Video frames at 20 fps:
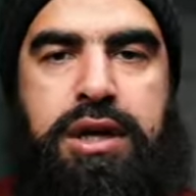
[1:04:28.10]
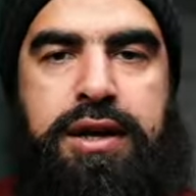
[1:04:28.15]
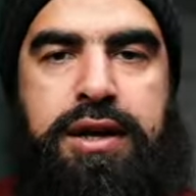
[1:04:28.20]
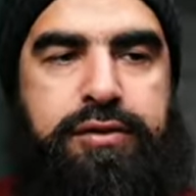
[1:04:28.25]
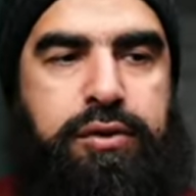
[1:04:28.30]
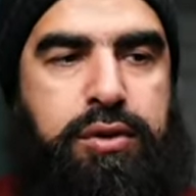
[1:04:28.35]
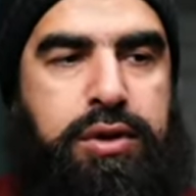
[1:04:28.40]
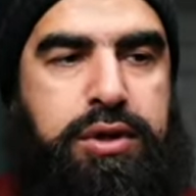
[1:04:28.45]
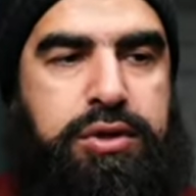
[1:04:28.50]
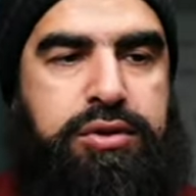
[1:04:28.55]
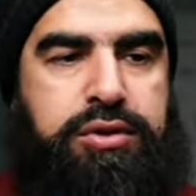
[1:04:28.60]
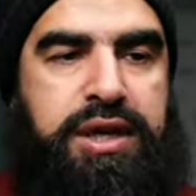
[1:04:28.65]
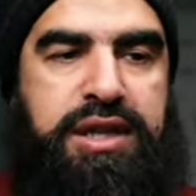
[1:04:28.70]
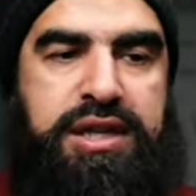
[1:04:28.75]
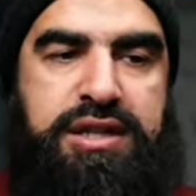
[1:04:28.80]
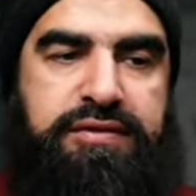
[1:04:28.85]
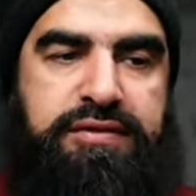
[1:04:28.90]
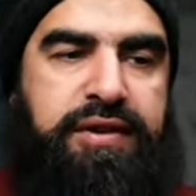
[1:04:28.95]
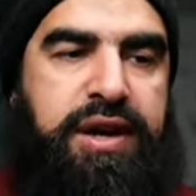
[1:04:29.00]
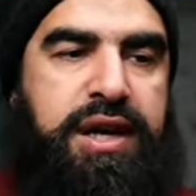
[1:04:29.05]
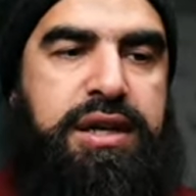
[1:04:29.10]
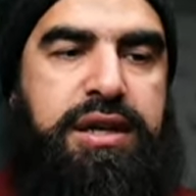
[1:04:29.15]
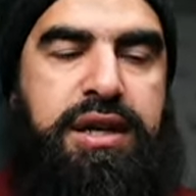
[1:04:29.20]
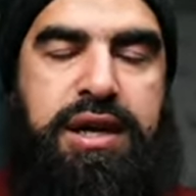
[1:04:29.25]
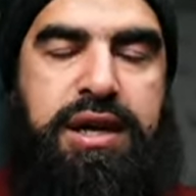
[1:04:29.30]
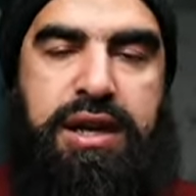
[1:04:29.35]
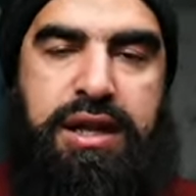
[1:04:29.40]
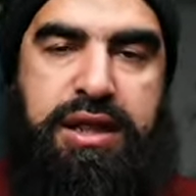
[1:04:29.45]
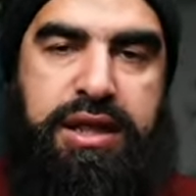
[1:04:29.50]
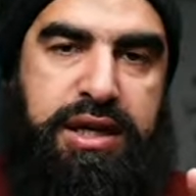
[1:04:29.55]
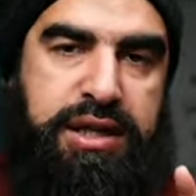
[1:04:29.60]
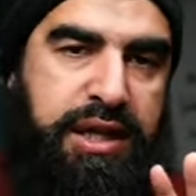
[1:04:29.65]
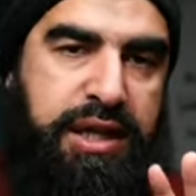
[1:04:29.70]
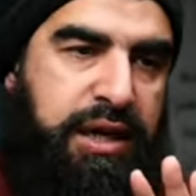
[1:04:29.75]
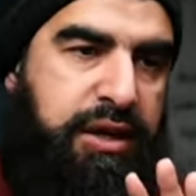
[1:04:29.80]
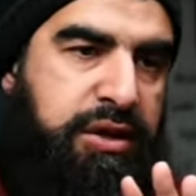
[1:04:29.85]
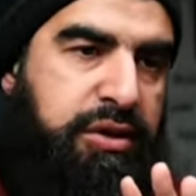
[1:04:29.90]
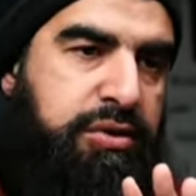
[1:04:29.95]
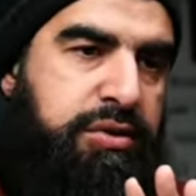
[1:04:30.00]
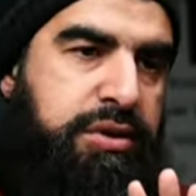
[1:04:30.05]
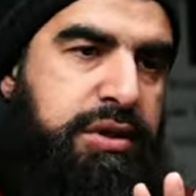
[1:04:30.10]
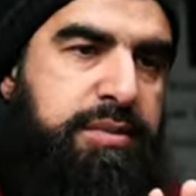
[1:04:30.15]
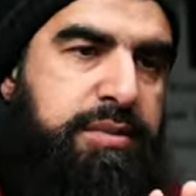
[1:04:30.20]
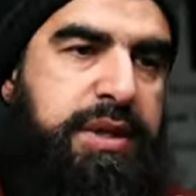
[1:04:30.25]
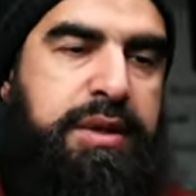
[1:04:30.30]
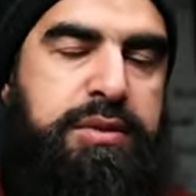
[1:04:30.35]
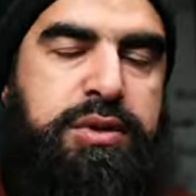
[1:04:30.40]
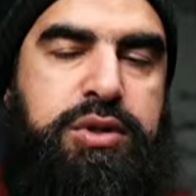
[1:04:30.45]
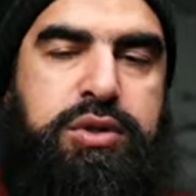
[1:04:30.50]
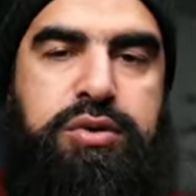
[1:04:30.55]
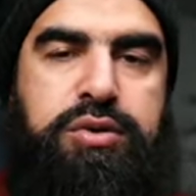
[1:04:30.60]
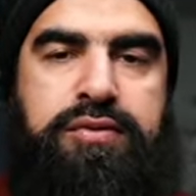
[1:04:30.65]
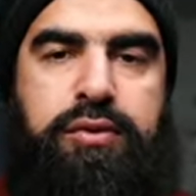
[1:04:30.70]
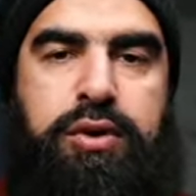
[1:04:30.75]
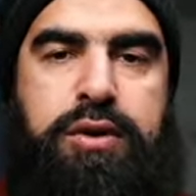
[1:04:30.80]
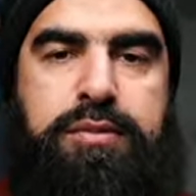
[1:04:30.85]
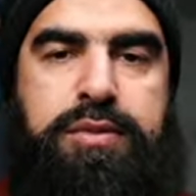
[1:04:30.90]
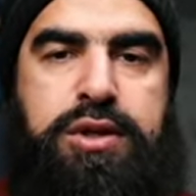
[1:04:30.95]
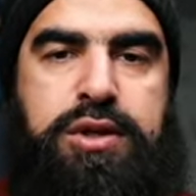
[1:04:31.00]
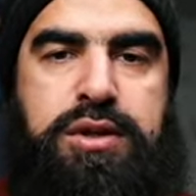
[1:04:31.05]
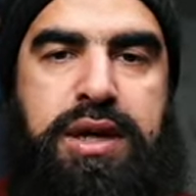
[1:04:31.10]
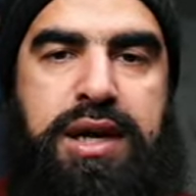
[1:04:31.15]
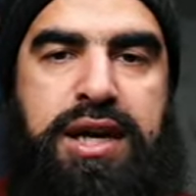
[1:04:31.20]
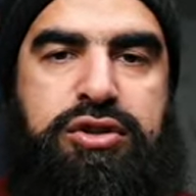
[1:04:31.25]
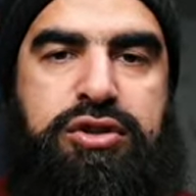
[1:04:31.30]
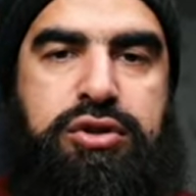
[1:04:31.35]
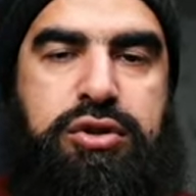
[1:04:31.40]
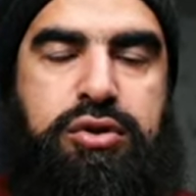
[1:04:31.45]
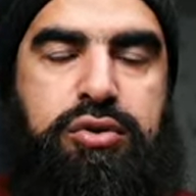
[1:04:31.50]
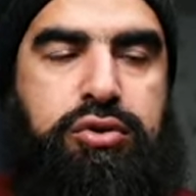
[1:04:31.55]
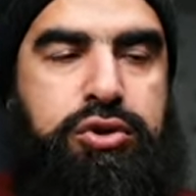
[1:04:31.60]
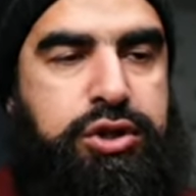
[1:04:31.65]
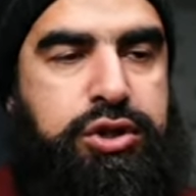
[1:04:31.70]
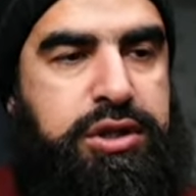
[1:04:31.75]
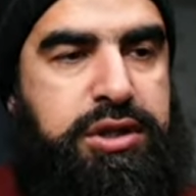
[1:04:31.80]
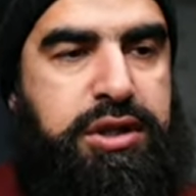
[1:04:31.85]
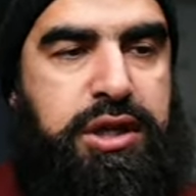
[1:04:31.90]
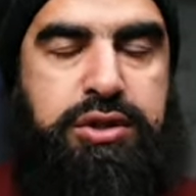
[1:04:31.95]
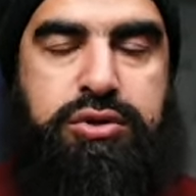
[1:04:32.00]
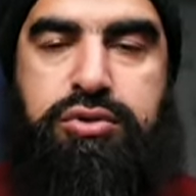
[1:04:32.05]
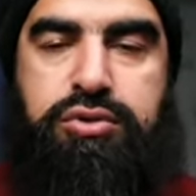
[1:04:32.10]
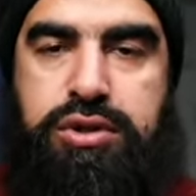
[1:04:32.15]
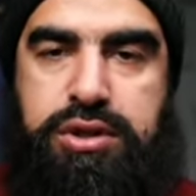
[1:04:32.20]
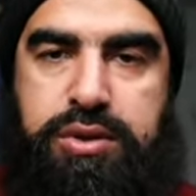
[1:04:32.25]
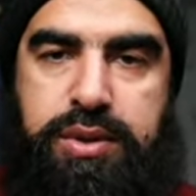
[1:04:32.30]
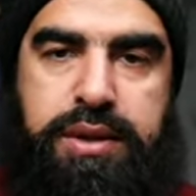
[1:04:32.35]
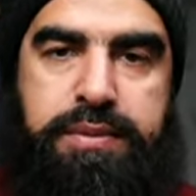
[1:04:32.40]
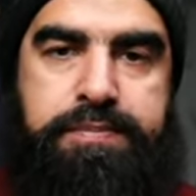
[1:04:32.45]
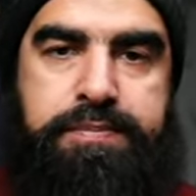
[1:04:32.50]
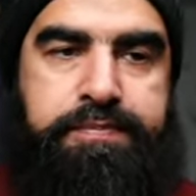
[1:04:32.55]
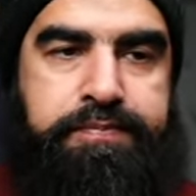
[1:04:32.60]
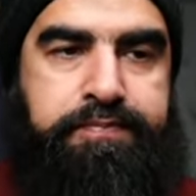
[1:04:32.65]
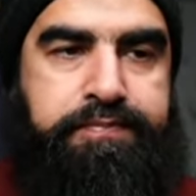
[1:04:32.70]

If you want to do that, that's fine. And I think that, you know, sometimes if you want to be extra cautious, that's good as well.